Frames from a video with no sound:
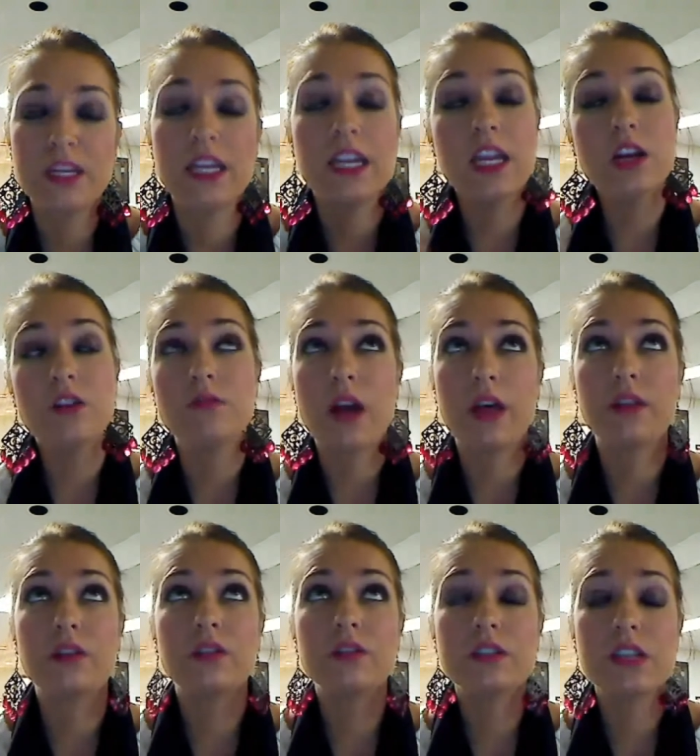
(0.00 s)
to hear
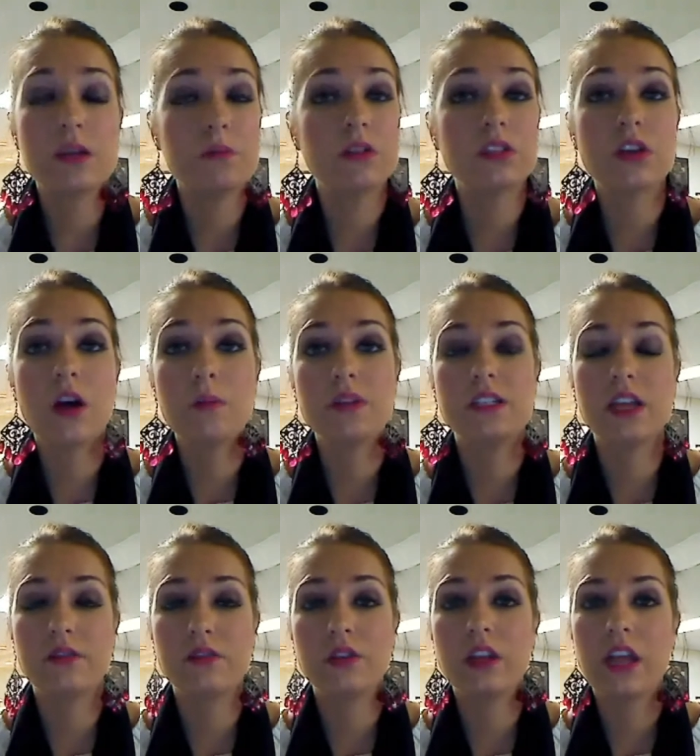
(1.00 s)
Tippett's comments
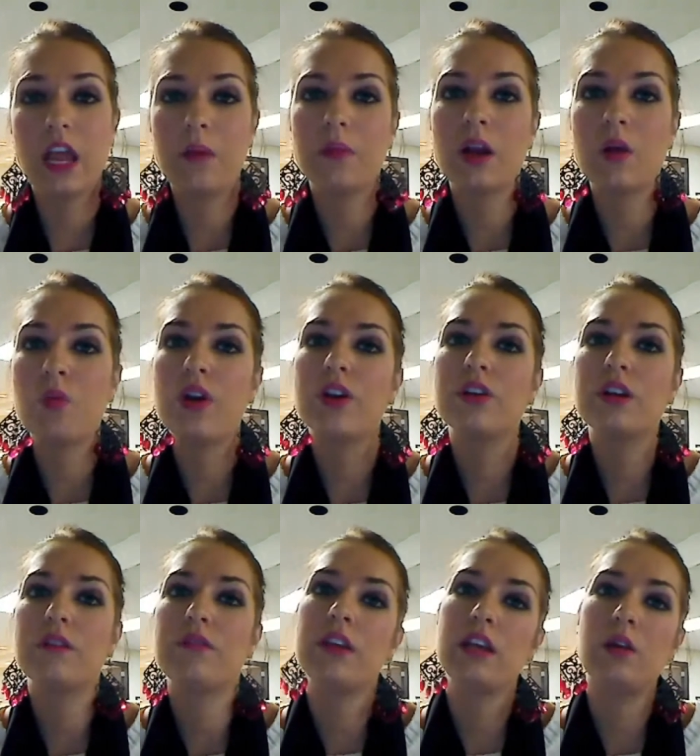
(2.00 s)
after the game, and I wondered
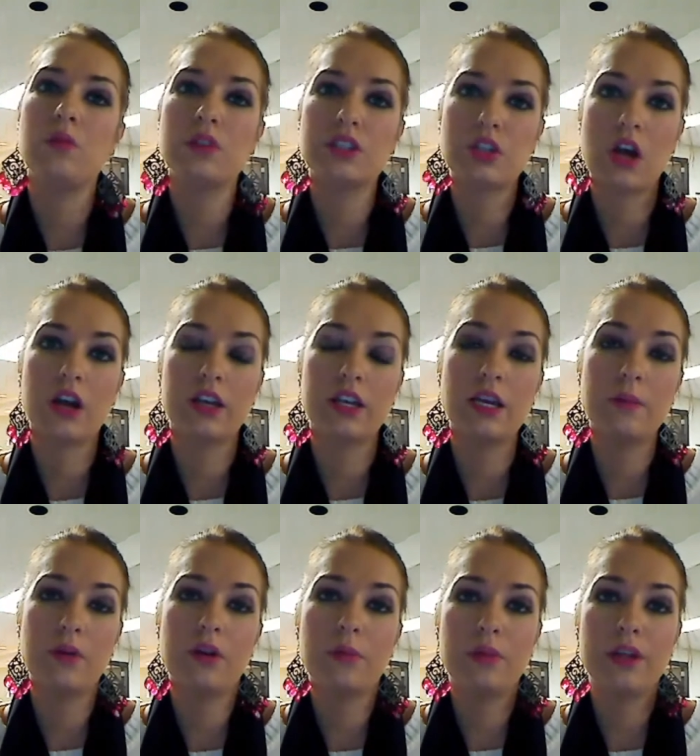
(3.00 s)
if he was talking
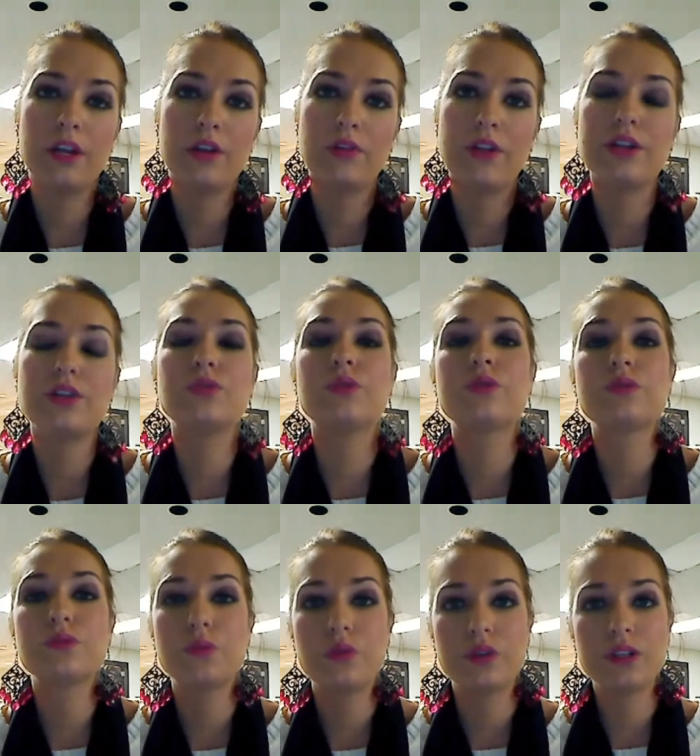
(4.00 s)
about a player like Jordan
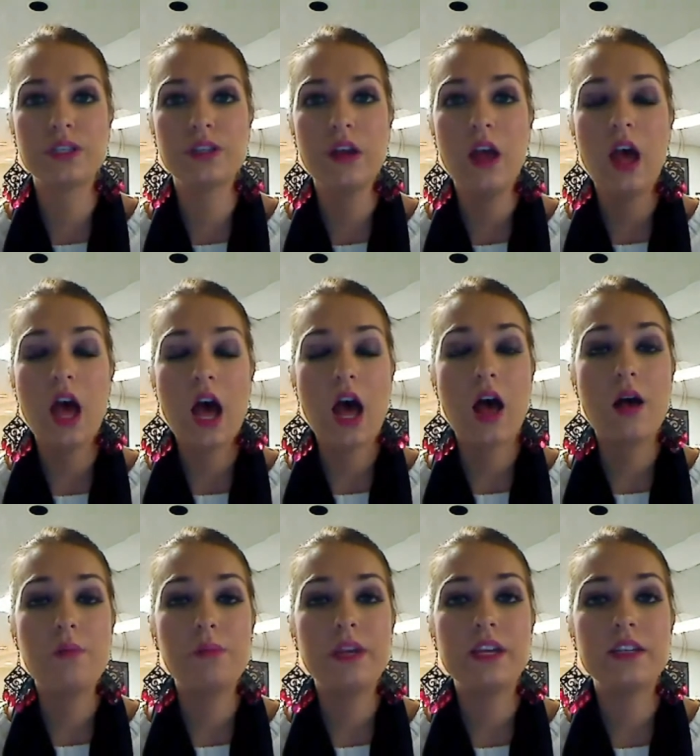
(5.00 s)
Schwartz,
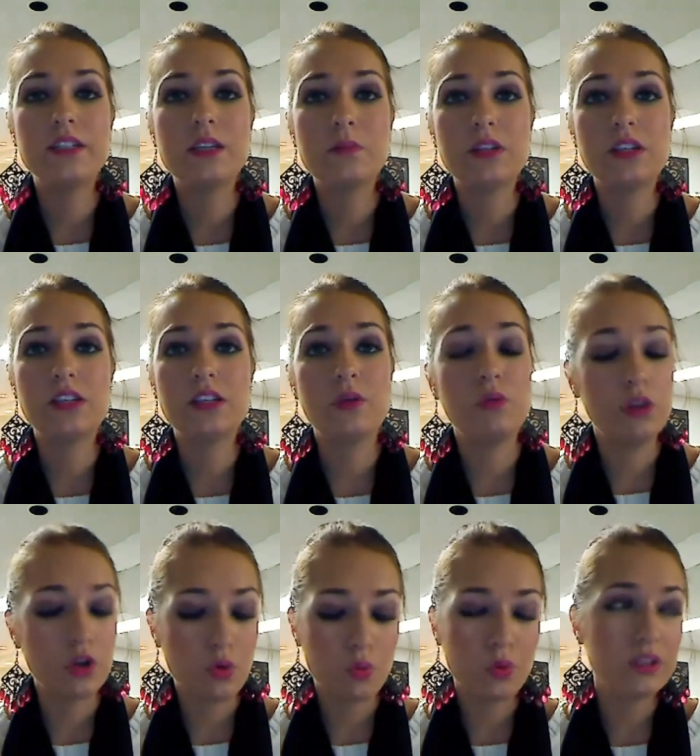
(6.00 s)
because Tippett said,
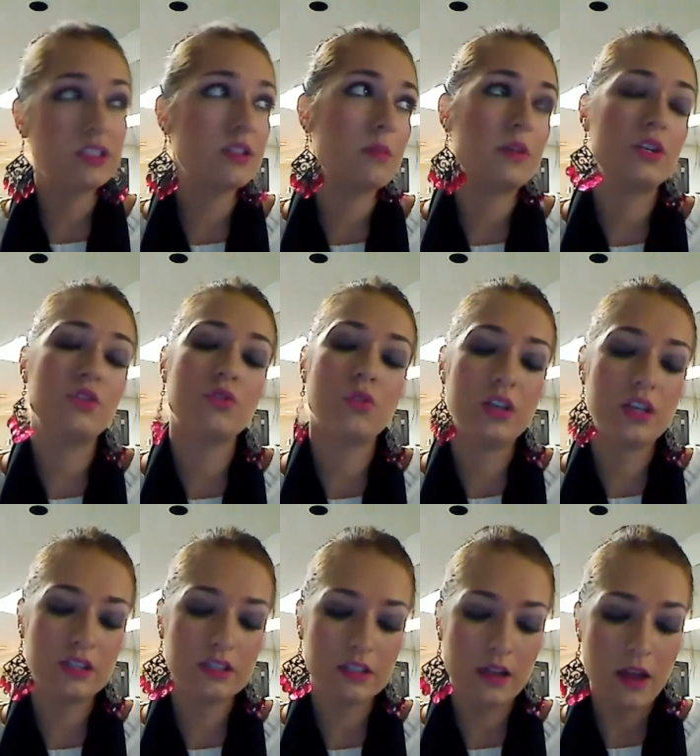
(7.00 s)
with some
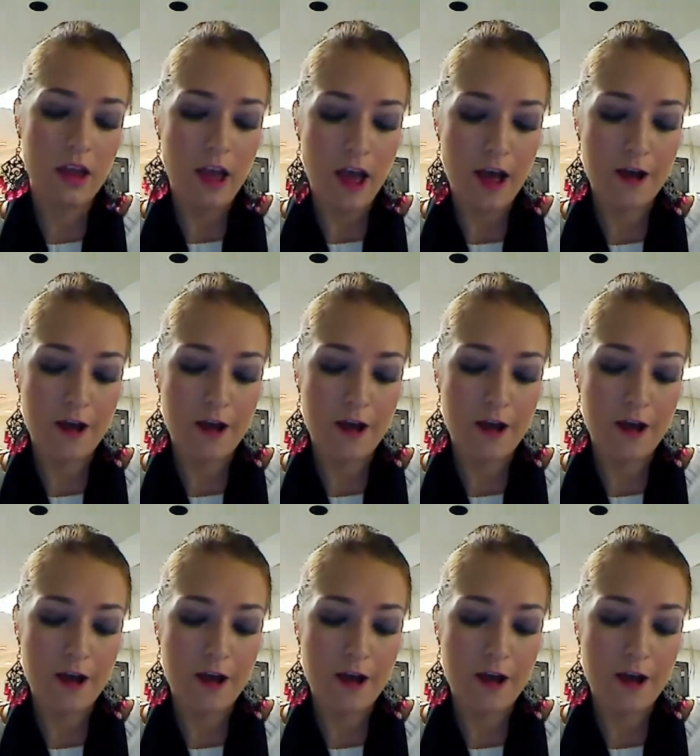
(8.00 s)
injuries,